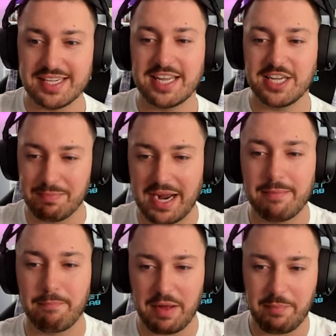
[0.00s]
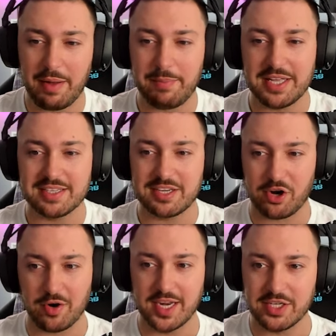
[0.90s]
and he might bump up his
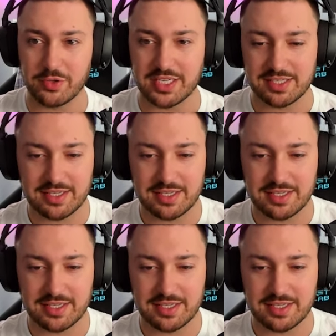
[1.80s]
current interest.